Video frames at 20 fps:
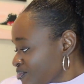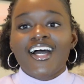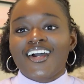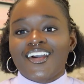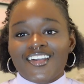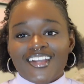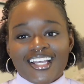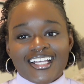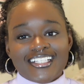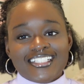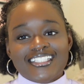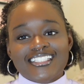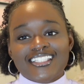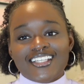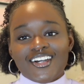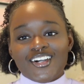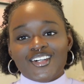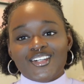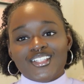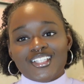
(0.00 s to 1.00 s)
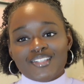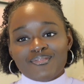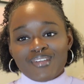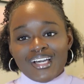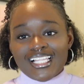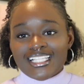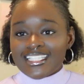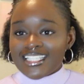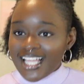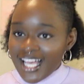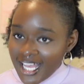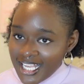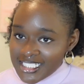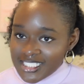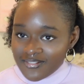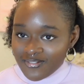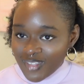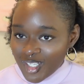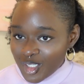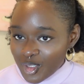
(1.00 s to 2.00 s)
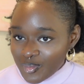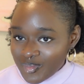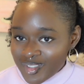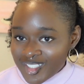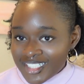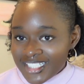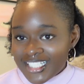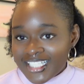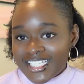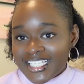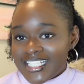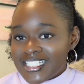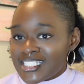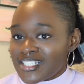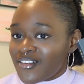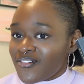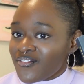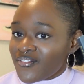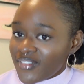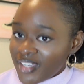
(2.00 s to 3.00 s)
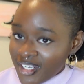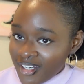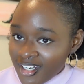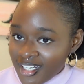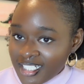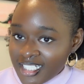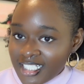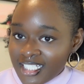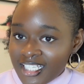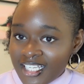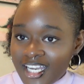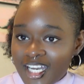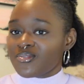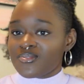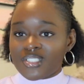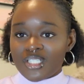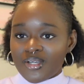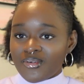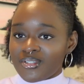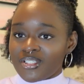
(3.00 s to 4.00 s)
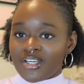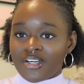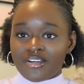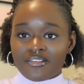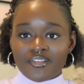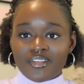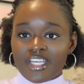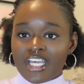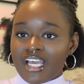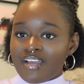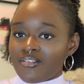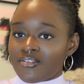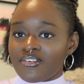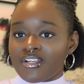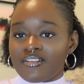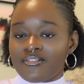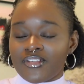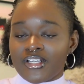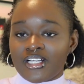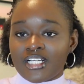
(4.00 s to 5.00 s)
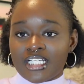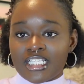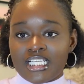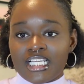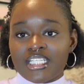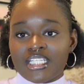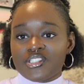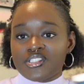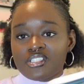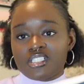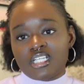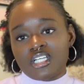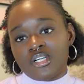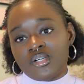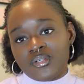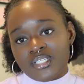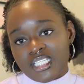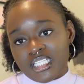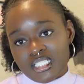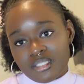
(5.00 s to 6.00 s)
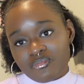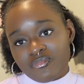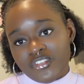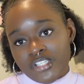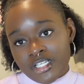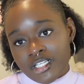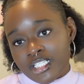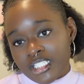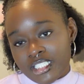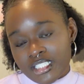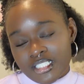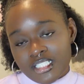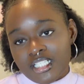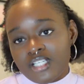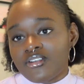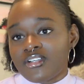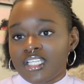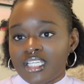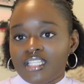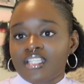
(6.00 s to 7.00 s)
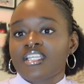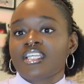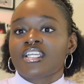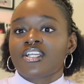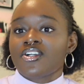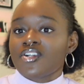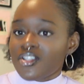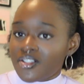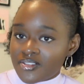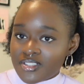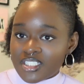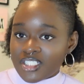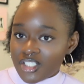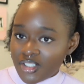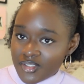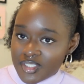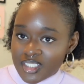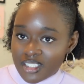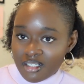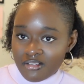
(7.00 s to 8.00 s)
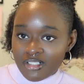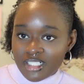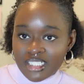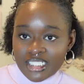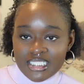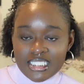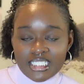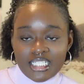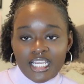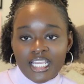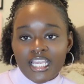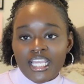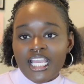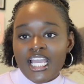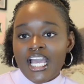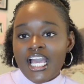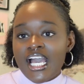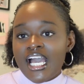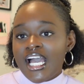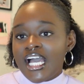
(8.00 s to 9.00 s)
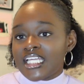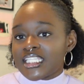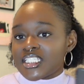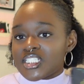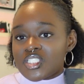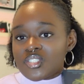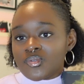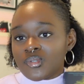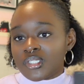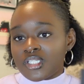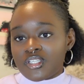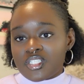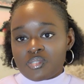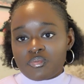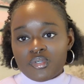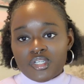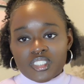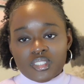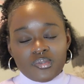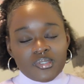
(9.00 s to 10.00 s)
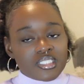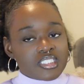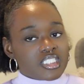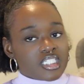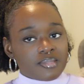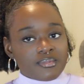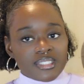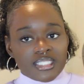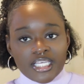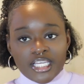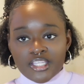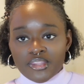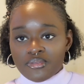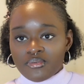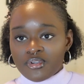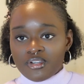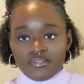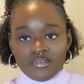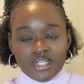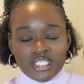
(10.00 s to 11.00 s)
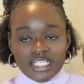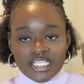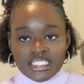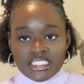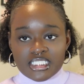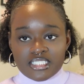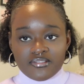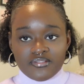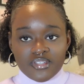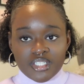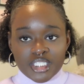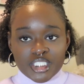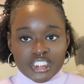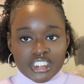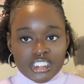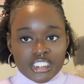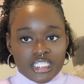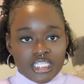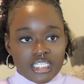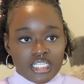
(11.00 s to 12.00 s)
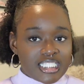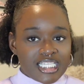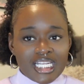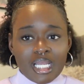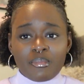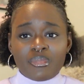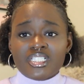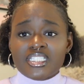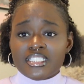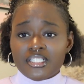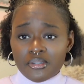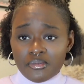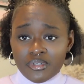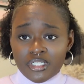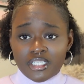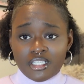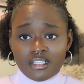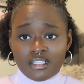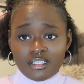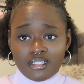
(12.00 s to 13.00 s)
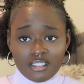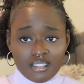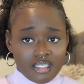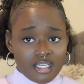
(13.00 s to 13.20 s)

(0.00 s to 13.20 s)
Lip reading: Okay, so my last and final book is Verity. If you don't know, if you haven't read Verity, you to go and get Verity. Go and get it and go start reading it tonight. This is one of those books where it took me like 3 or 4 days to finish it. And I'm a slow reader.